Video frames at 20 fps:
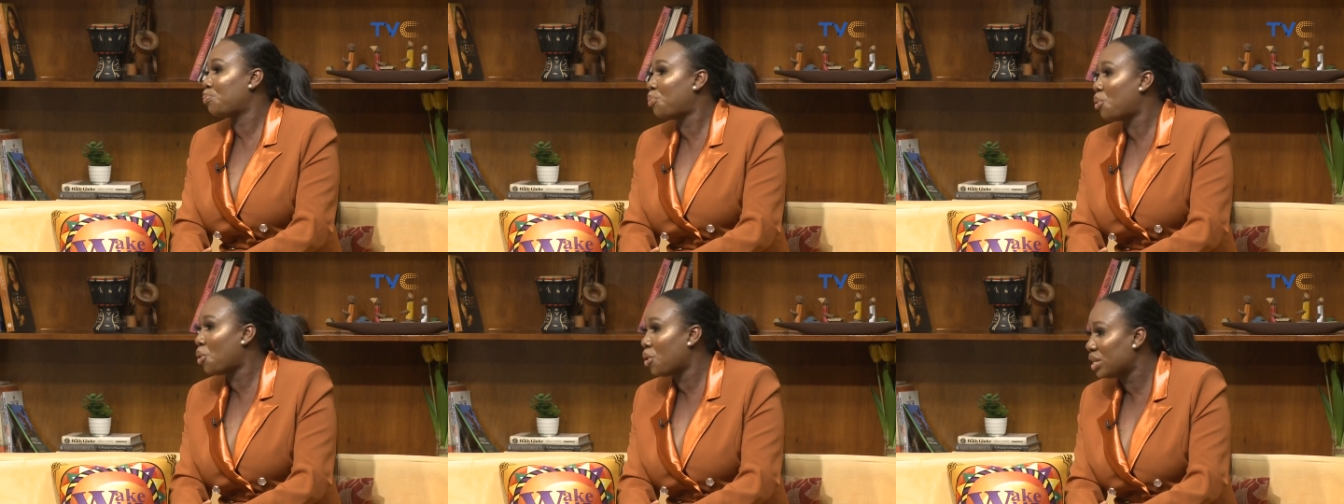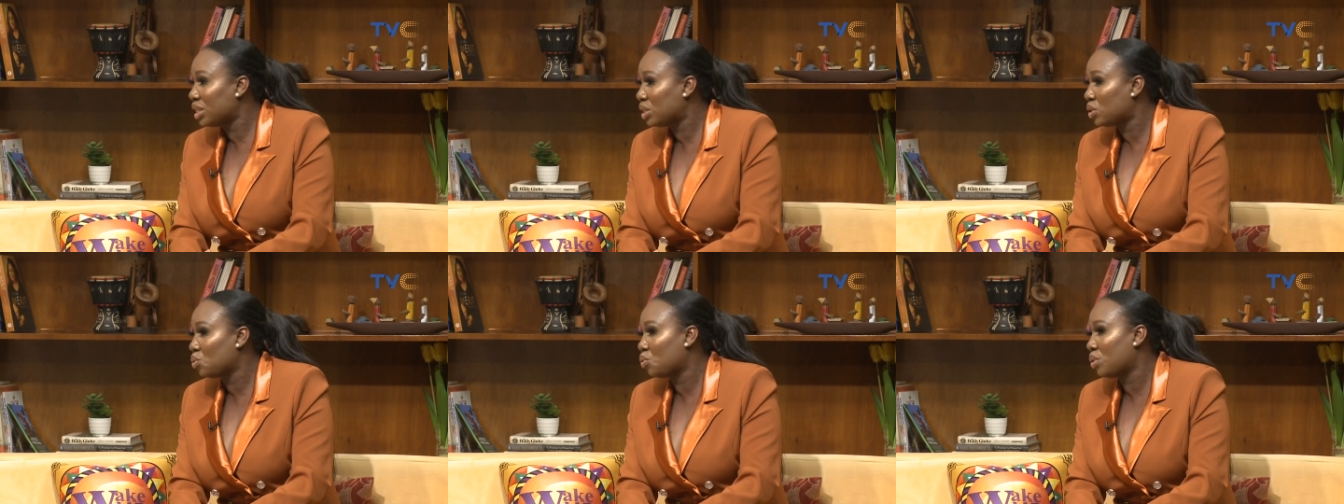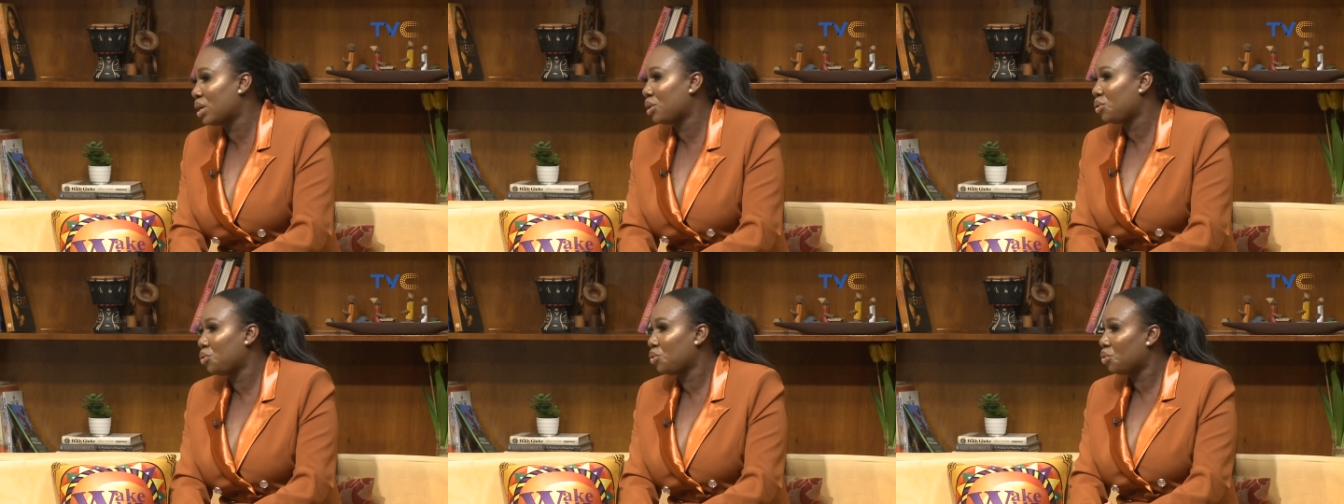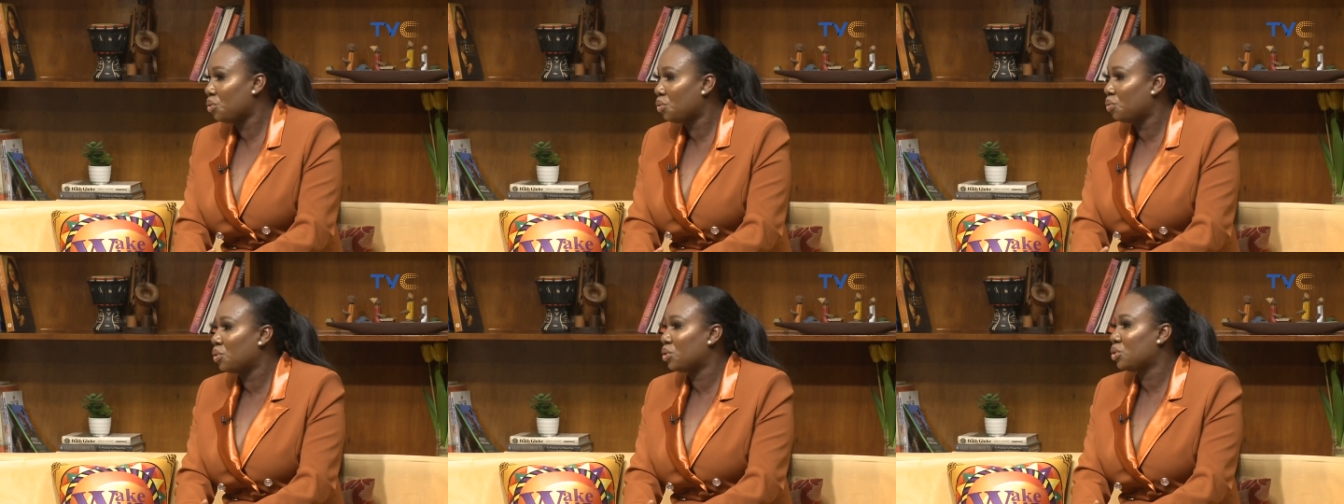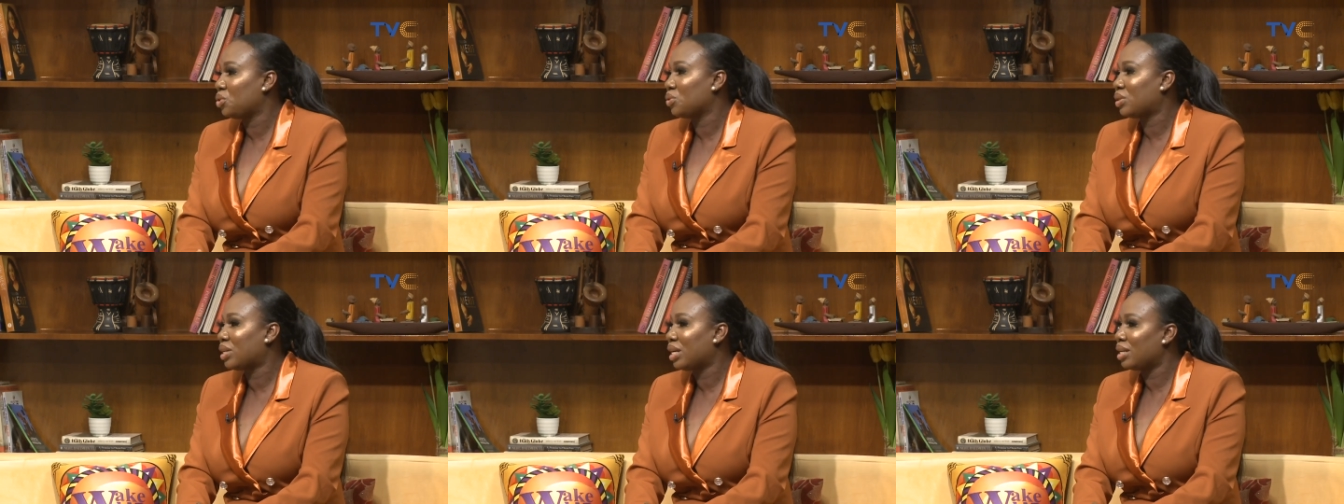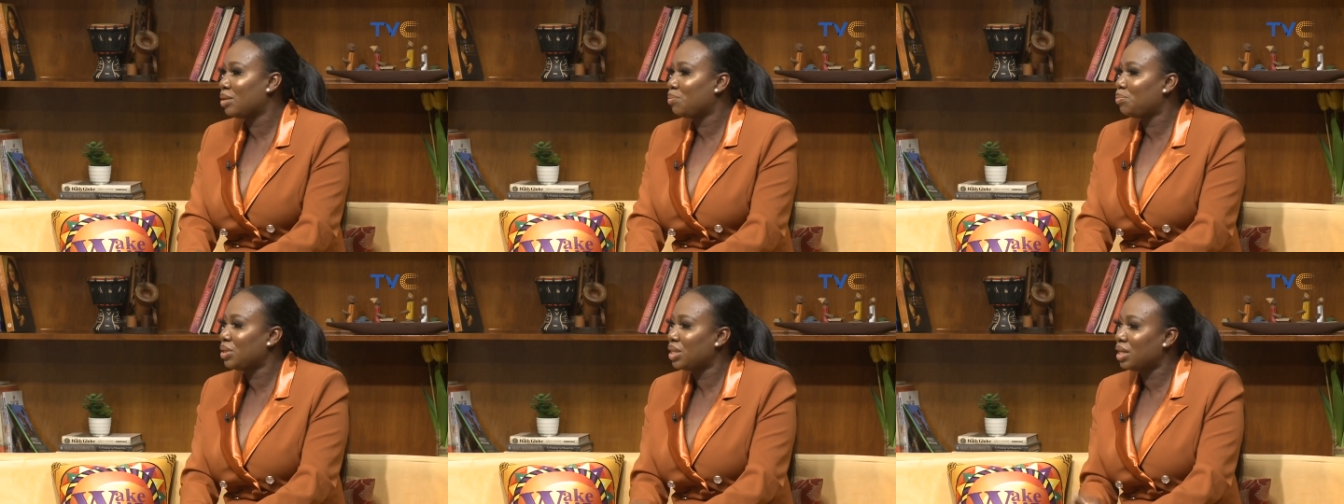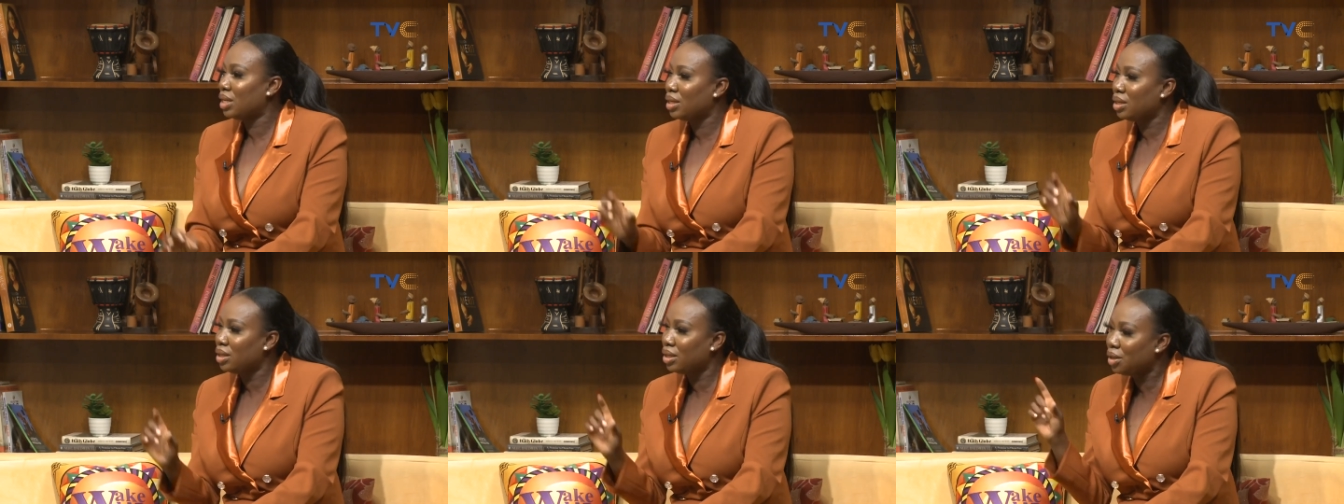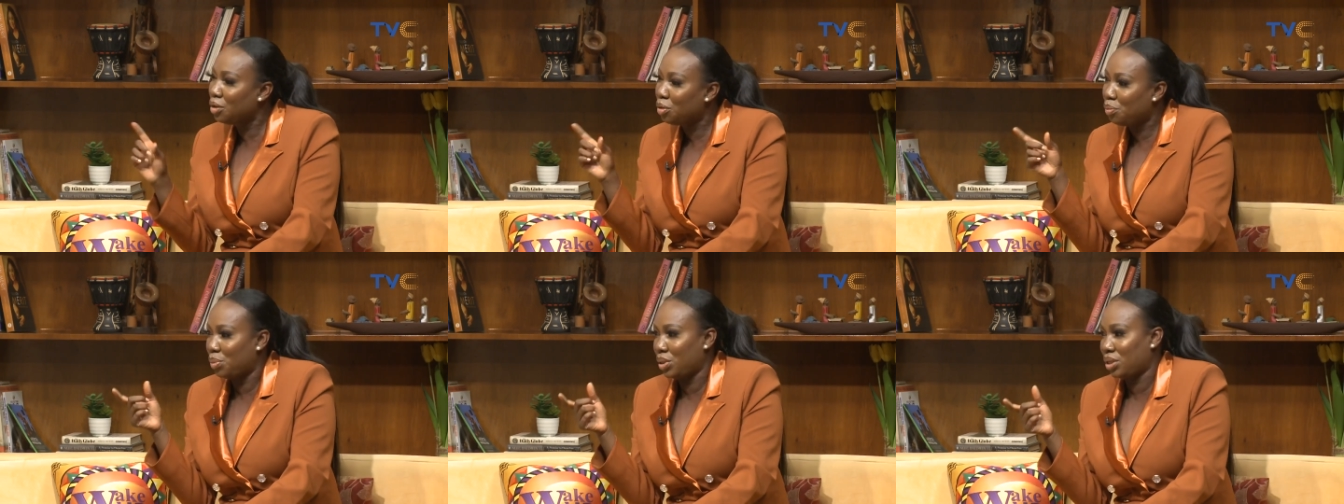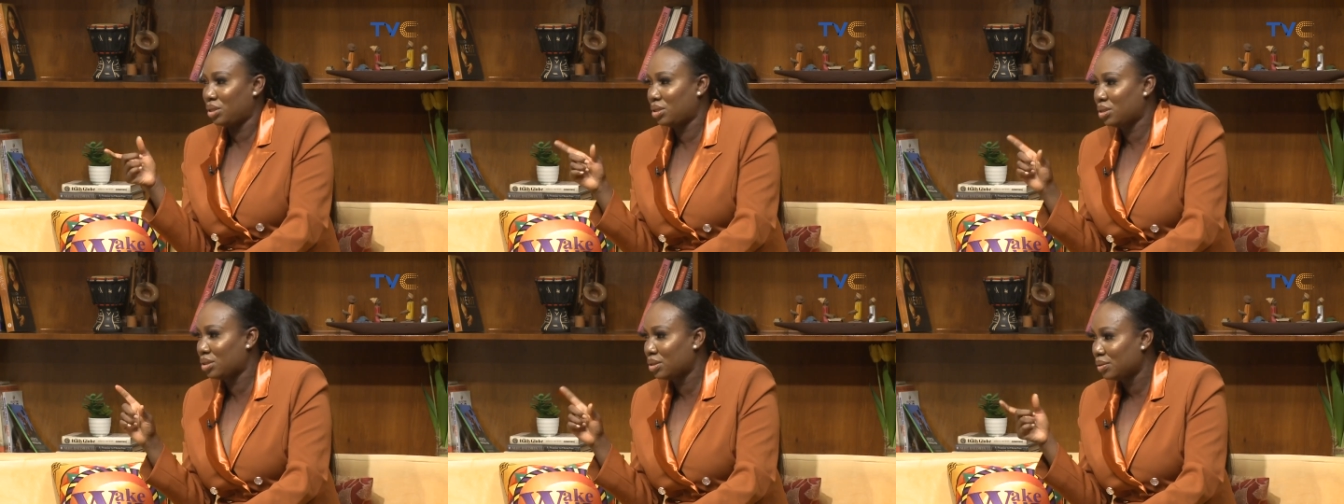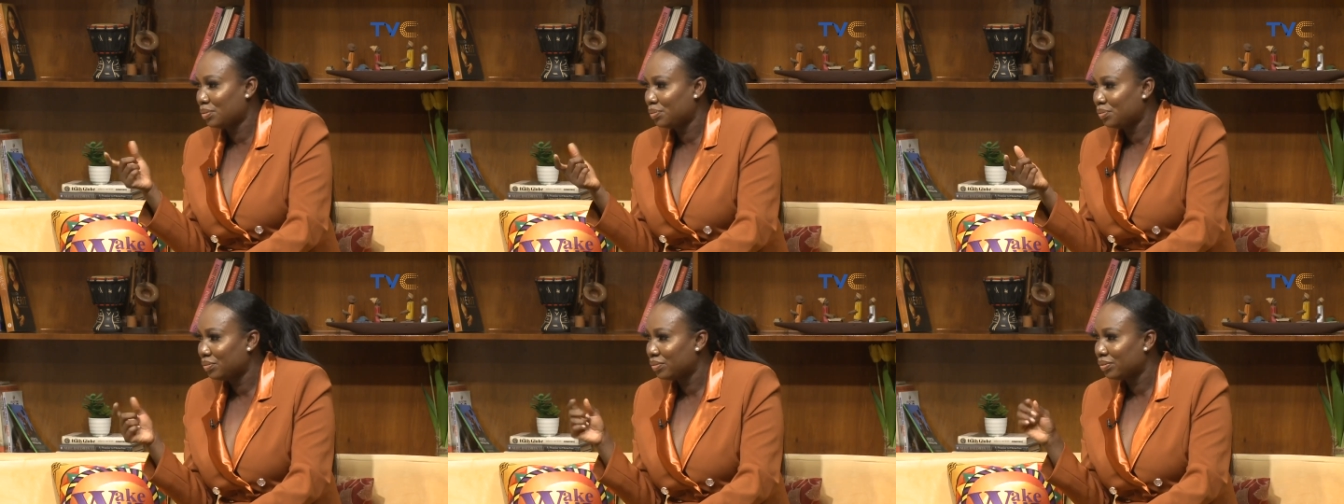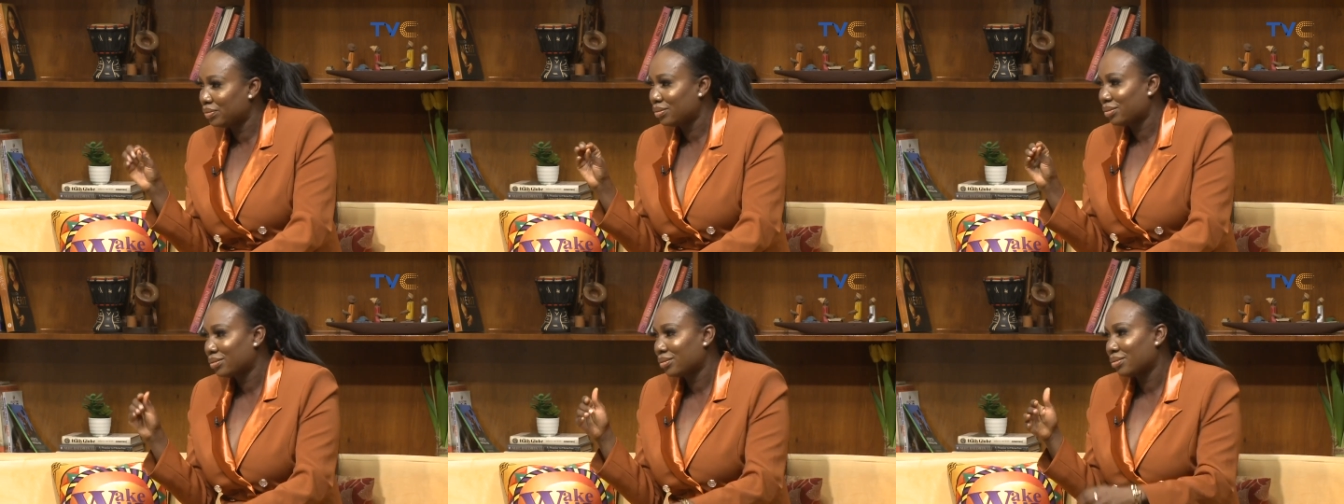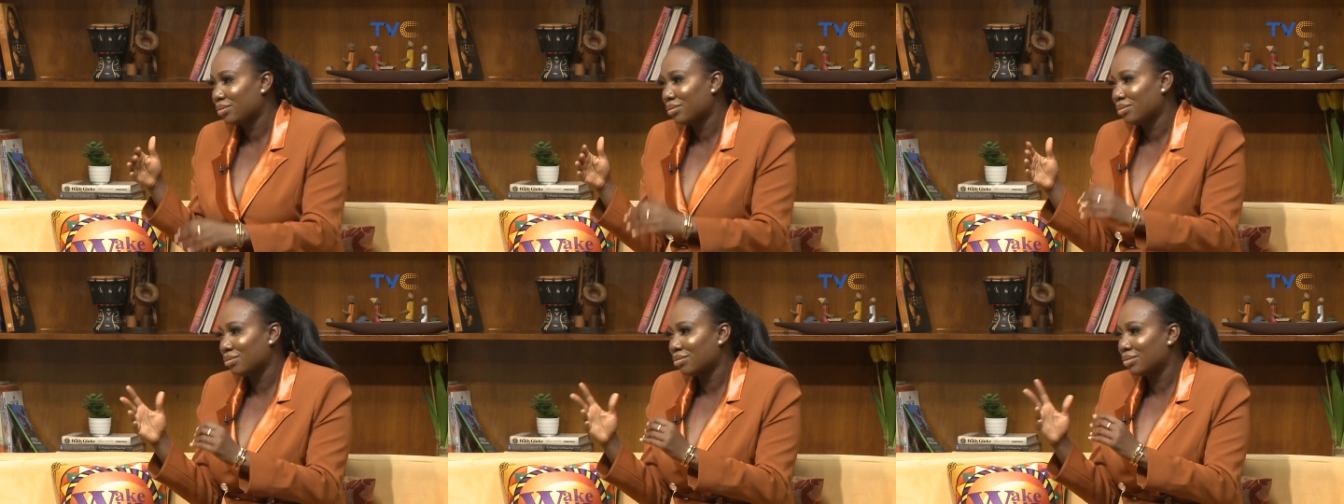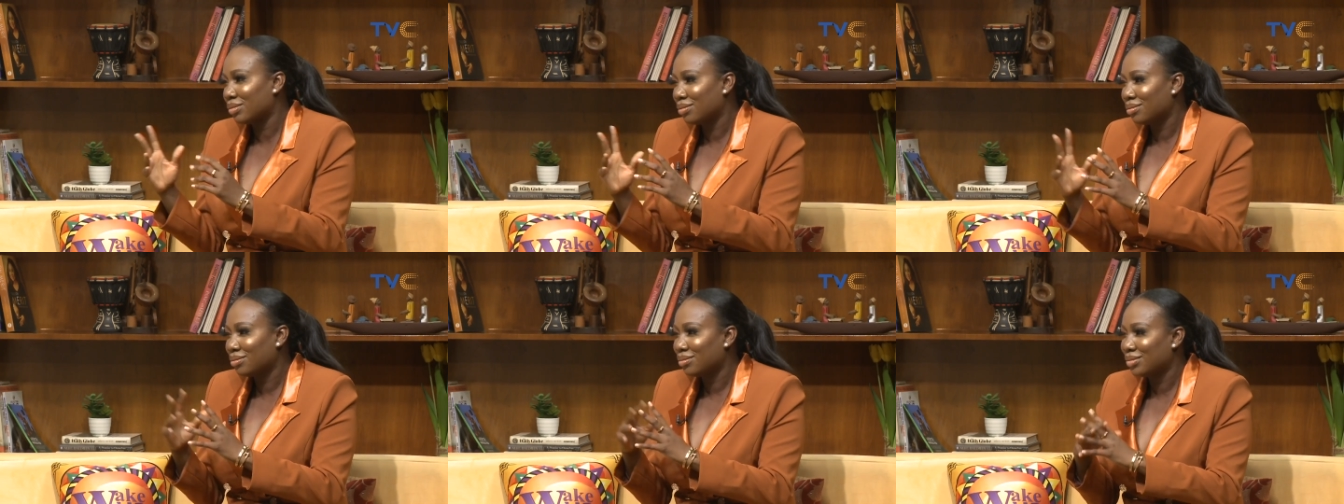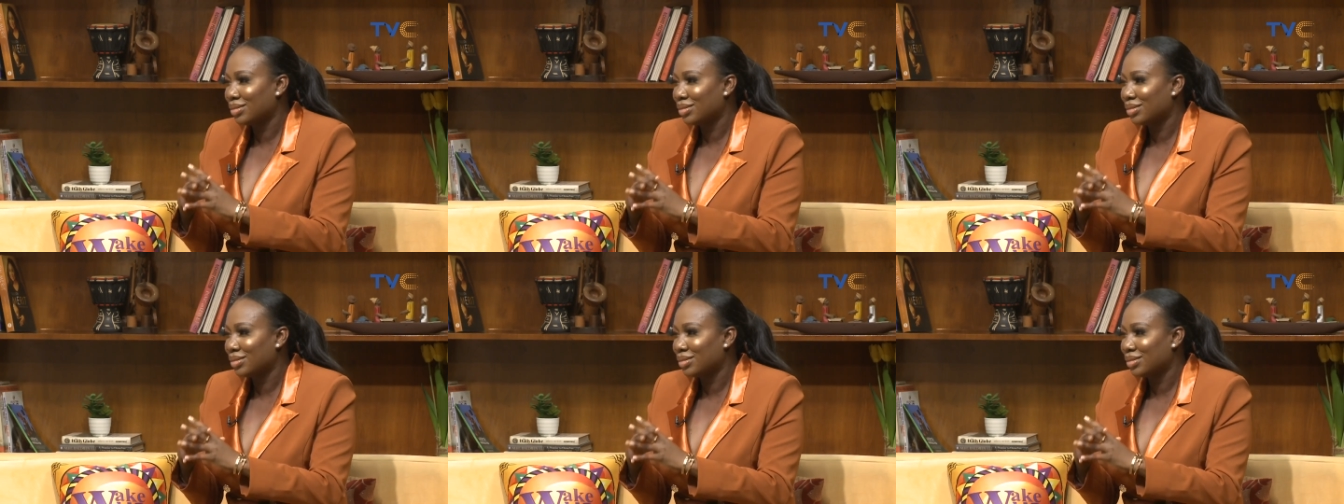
point where you know what, you can be a little bit, mm.